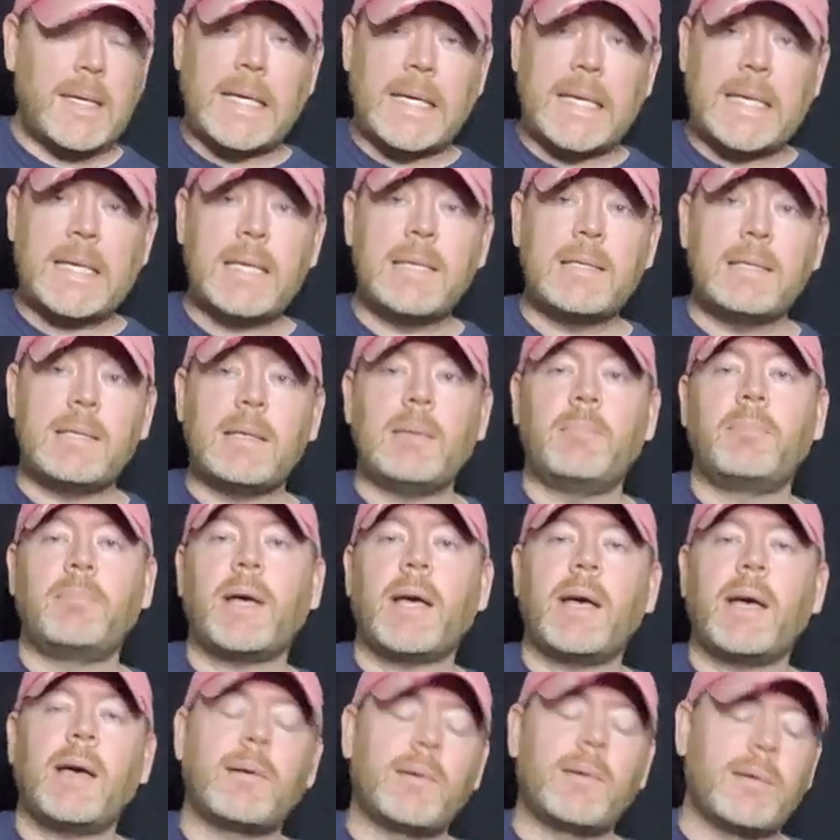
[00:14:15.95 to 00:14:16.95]
easy
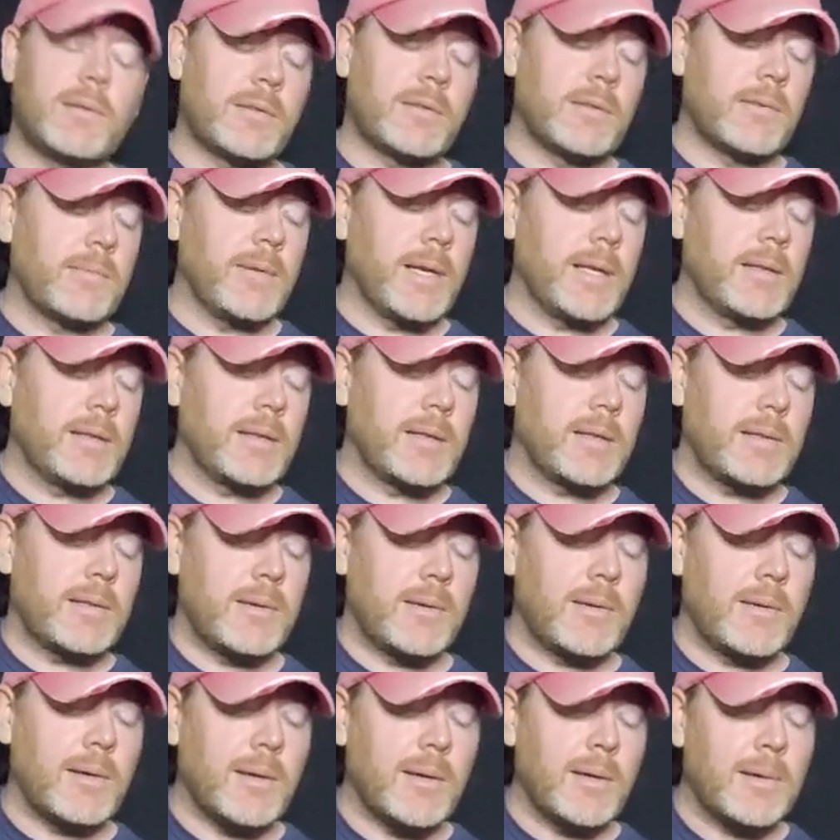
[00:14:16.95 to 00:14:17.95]
patterns around the
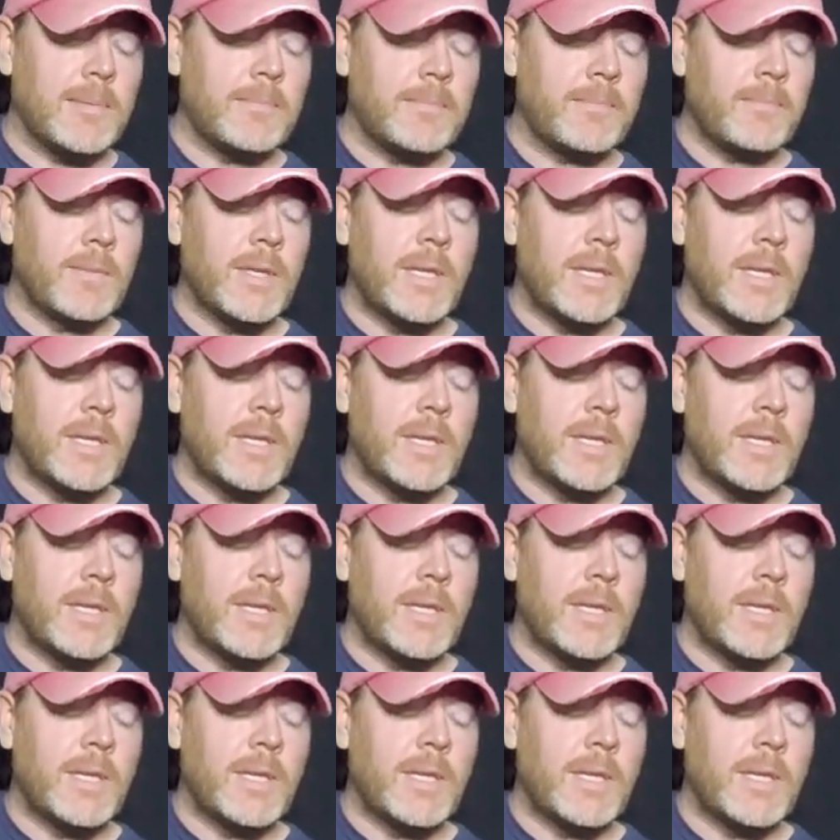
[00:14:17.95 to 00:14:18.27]
guitar.